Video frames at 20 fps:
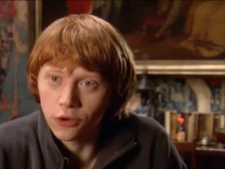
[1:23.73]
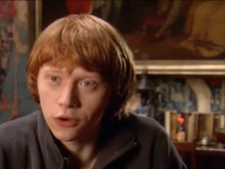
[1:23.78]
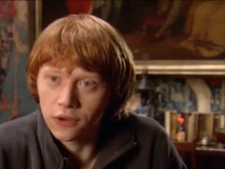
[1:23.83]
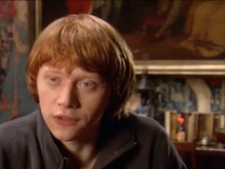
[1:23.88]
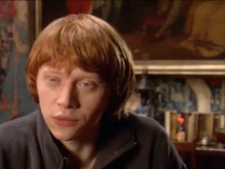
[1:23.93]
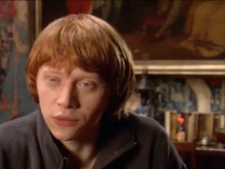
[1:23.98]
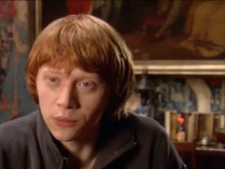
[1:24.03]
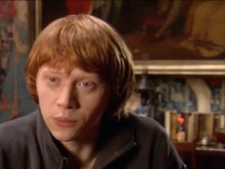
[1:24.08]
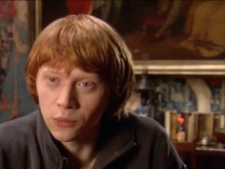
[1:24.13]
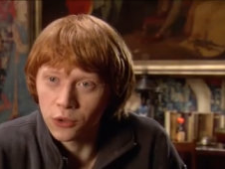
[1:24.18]
You've got
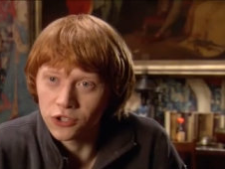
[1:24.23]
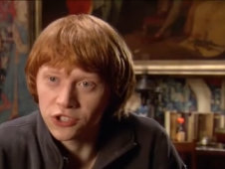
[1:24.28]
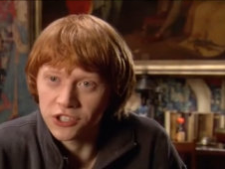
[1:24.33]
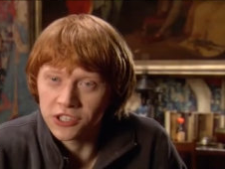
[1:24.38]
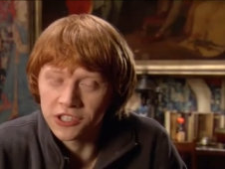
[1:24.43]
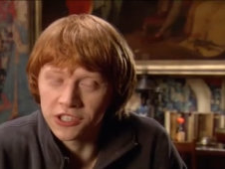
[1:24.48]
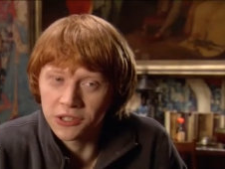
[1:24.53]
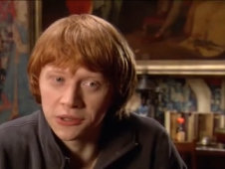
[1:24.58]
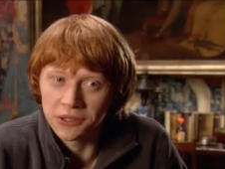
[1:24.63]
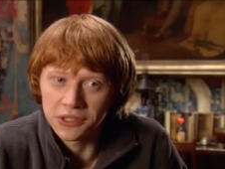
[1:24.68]
everyone
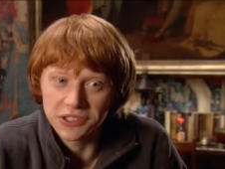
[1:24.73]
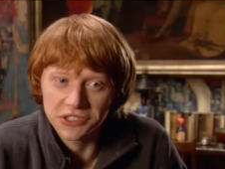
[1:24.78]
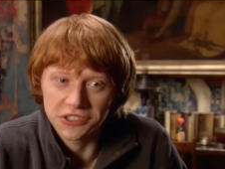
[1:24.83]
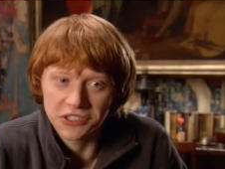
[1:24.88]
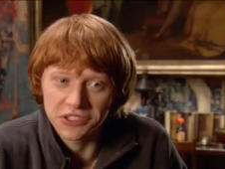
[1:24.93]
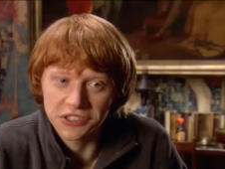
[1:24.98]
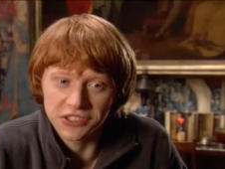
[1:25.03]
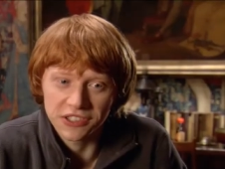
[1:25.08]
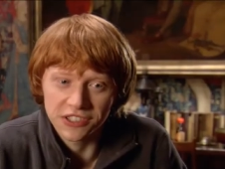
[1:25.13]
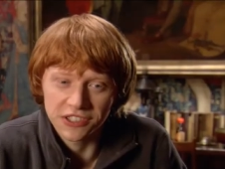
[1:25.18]
watching you, and it
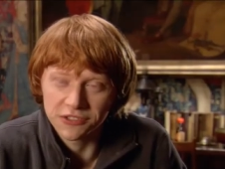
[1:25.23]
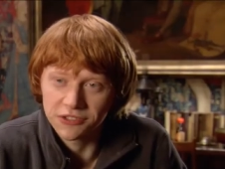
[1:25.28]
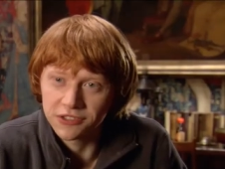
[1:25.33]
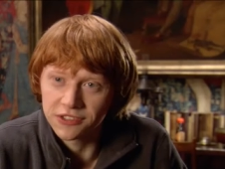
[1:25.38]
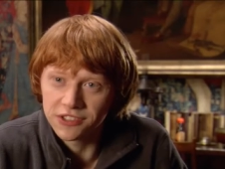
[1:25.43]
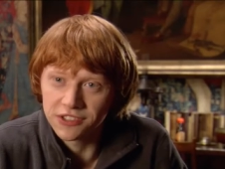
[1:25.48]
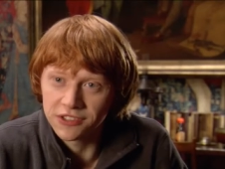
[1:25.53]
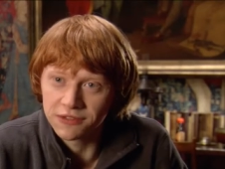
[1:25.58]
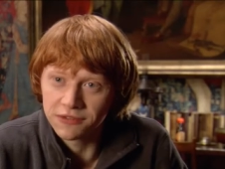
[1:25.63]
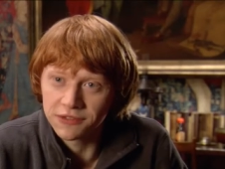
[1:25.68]
just
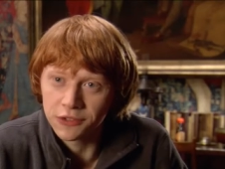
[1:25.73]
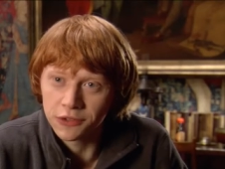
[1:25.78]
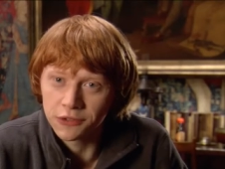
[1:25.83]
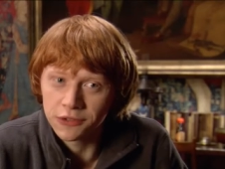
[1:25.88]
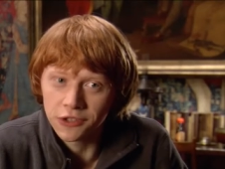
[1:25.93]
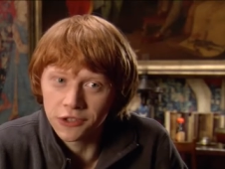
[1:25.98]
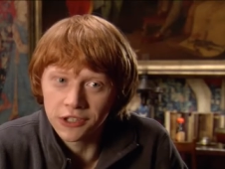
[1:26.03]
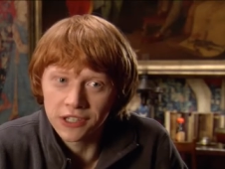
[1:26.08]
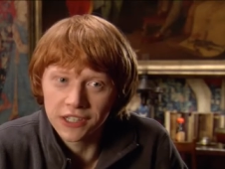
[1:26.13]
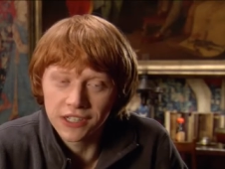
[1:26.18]
doesn't feel
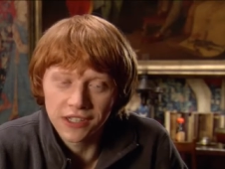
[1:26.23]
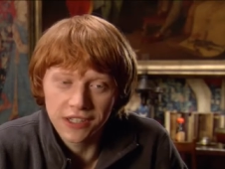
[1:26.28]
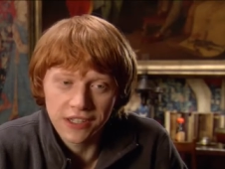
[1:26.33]
very